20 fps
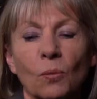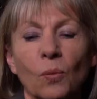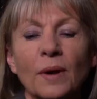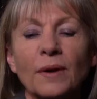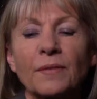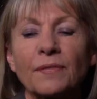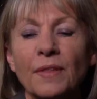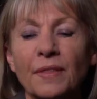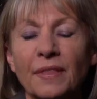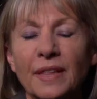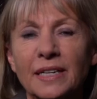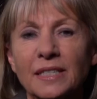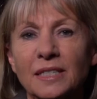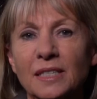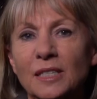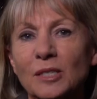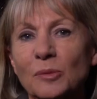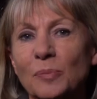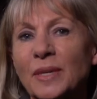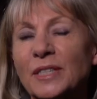One of the things
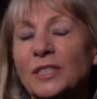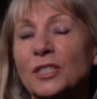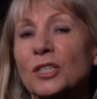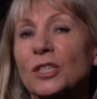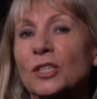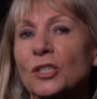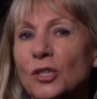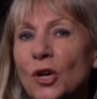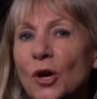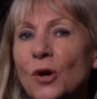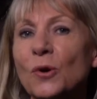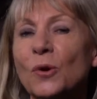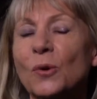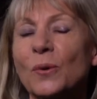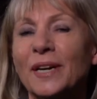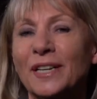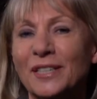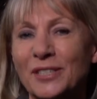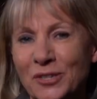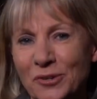that's been
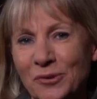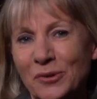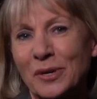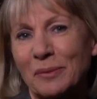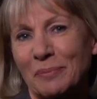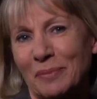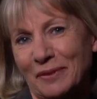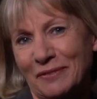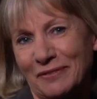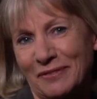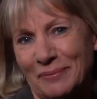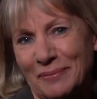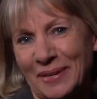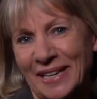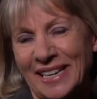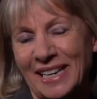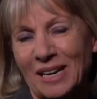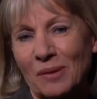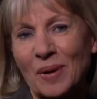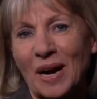so enjoyable for
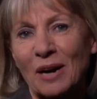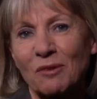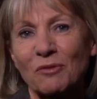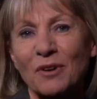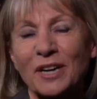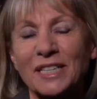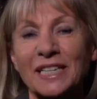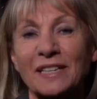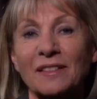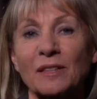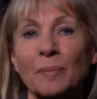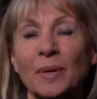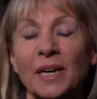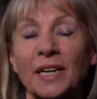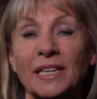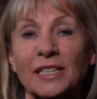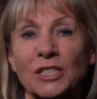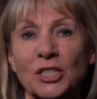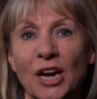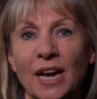me about writing The
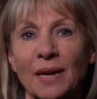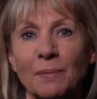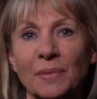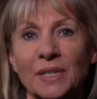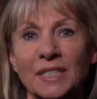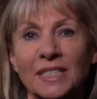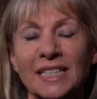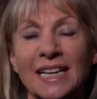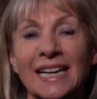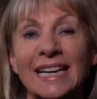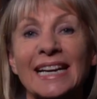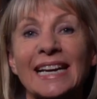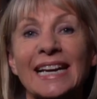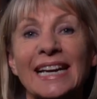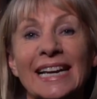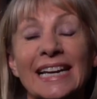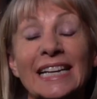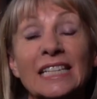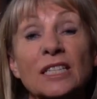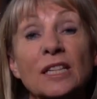Burning Chambers
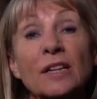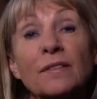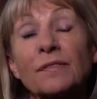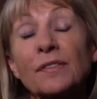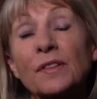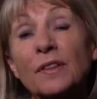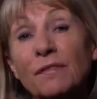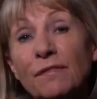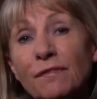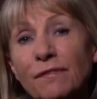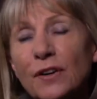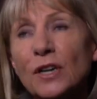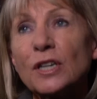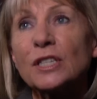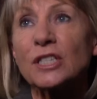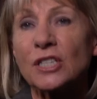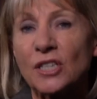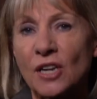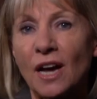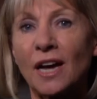is that for the
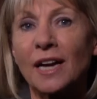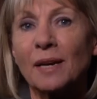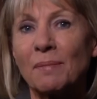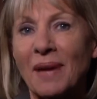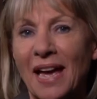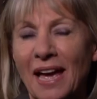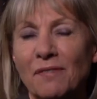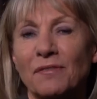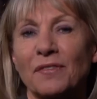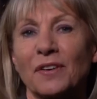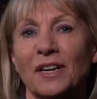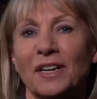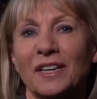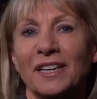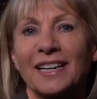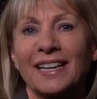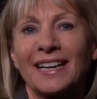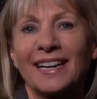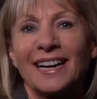first time ever,